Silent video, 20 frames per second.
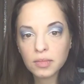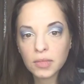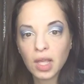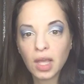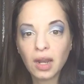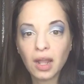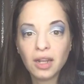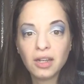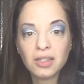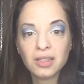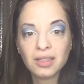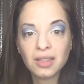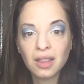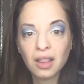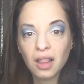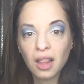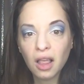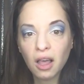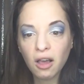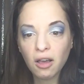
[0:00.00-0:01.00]
And I just
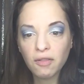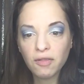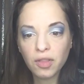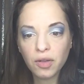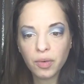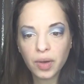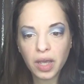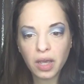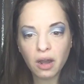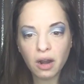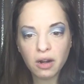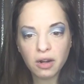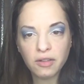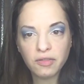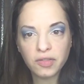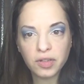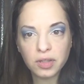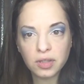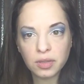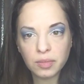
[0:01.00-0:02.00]
love the way
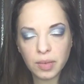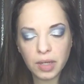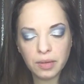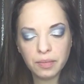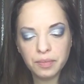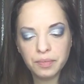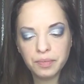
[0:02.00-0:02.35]
garnet fills them